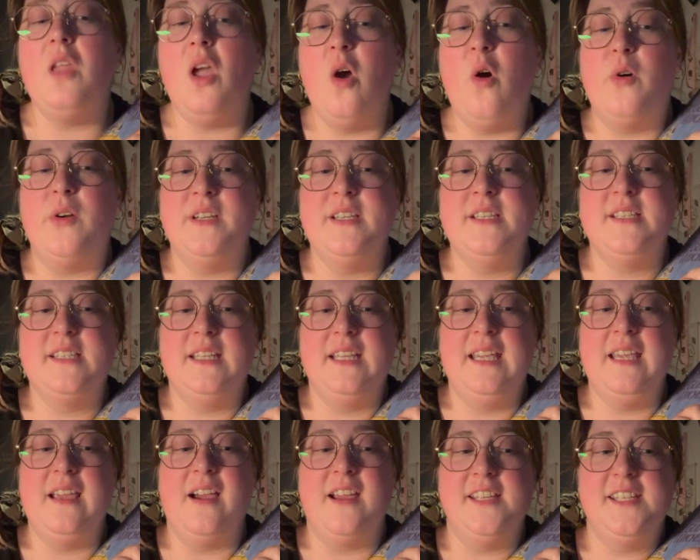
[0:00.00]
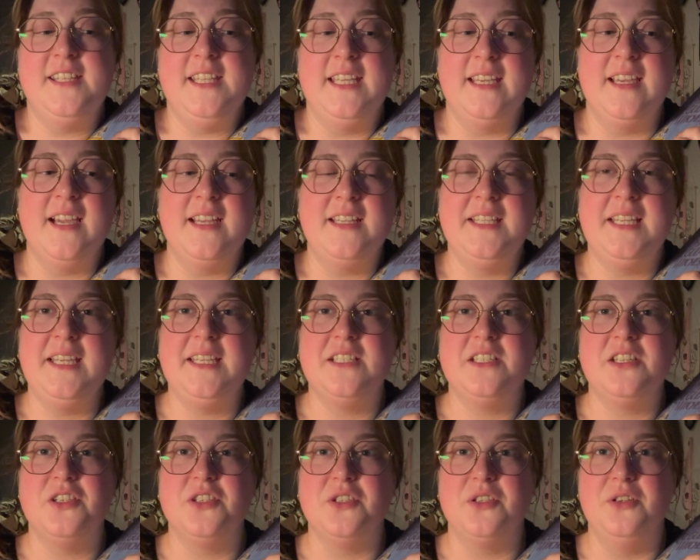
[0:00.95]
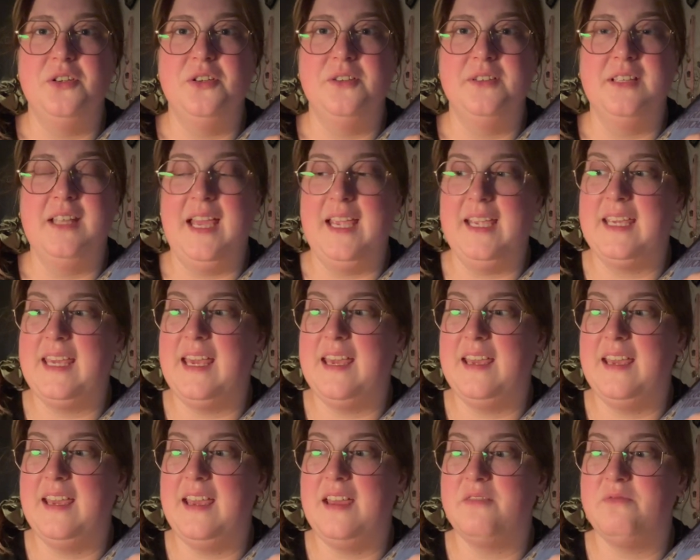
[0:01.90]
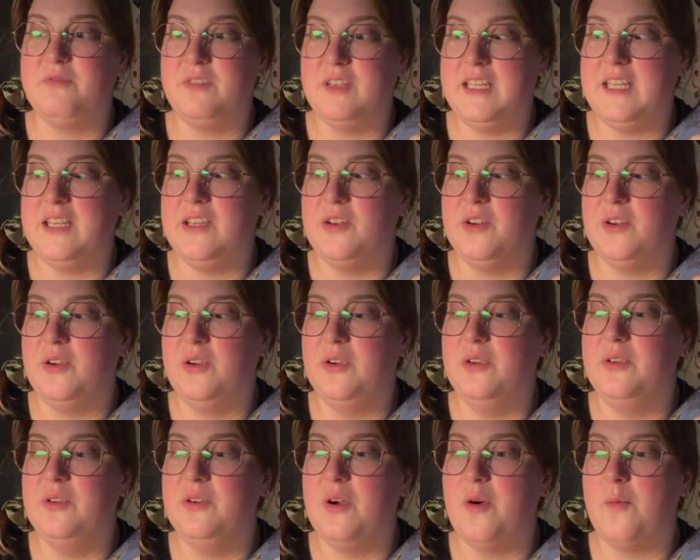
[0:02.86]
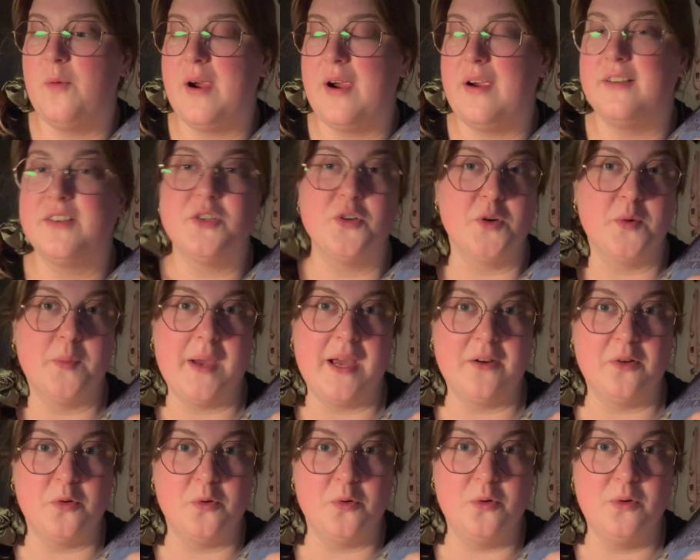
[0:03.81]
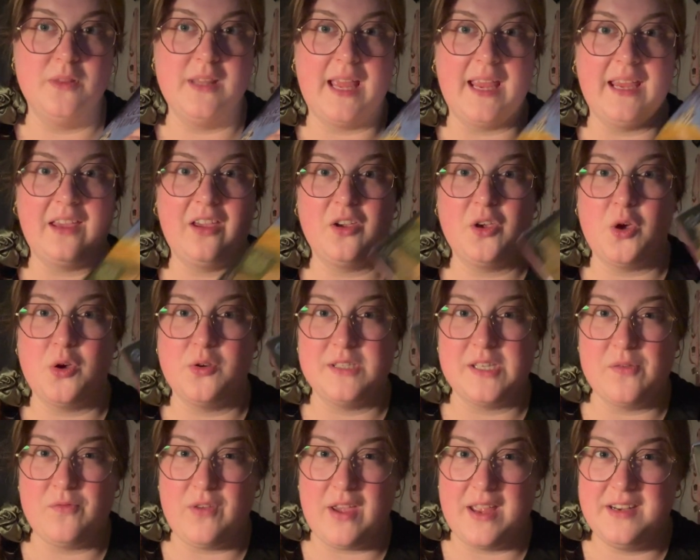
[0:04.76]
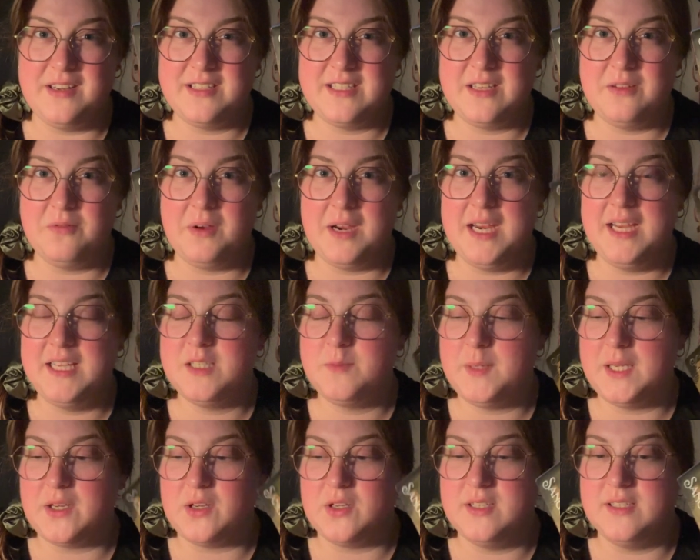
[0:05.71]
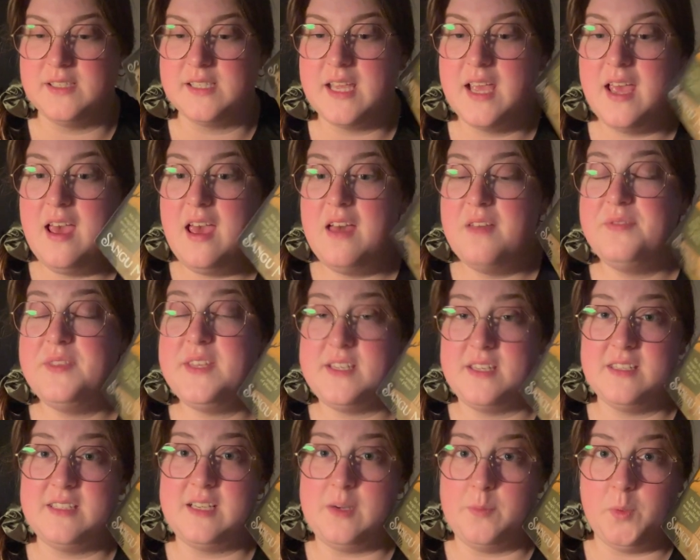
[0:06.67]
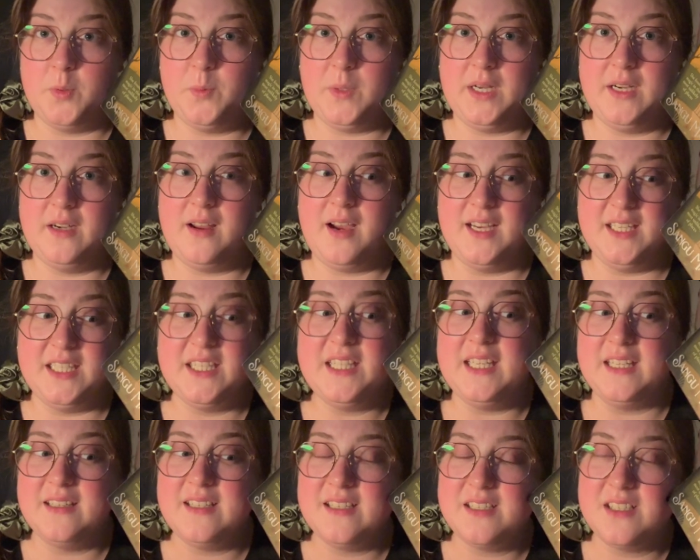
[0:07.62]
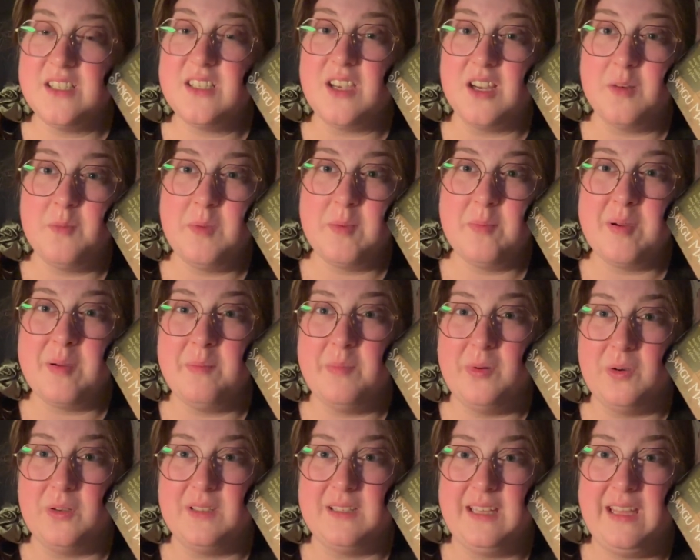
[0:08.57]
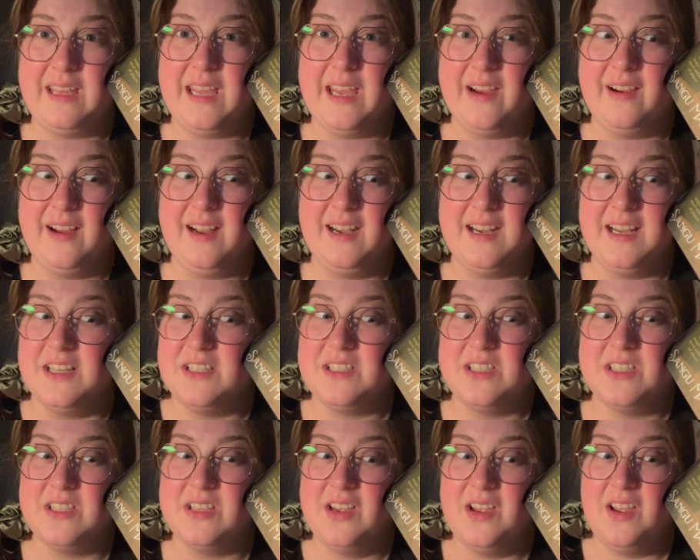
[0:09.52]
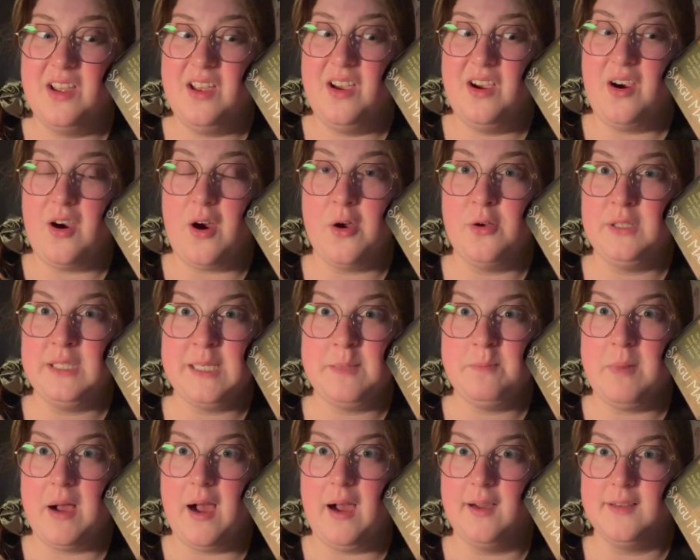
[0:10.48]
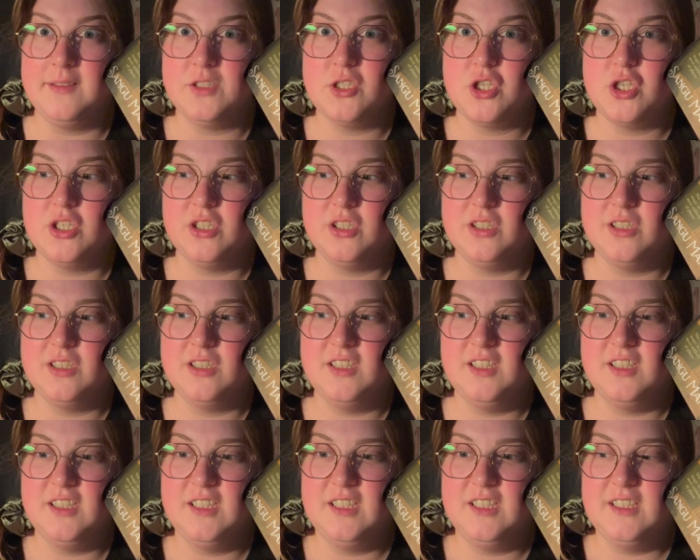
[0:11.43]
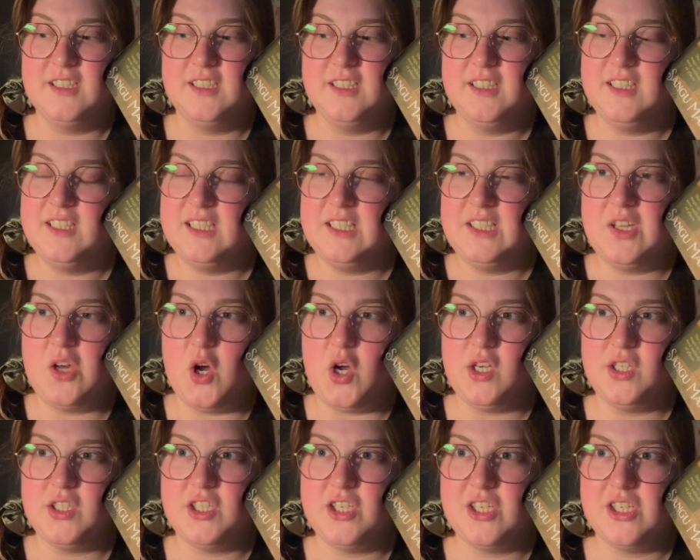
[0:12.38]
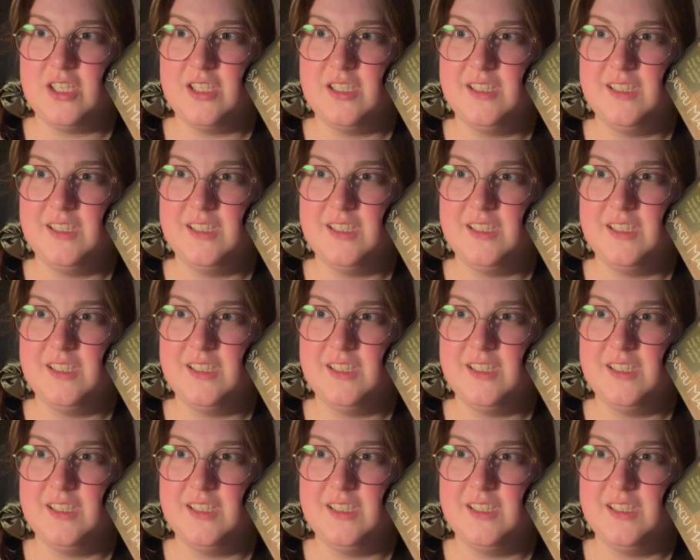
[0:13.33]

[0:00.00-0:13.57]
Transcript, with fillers: honestly, I think I need to do like a, a video where I talk about all like cozy fantasy reads because this is number one. I think this is going to be my book of the year and it's only March. Gosh,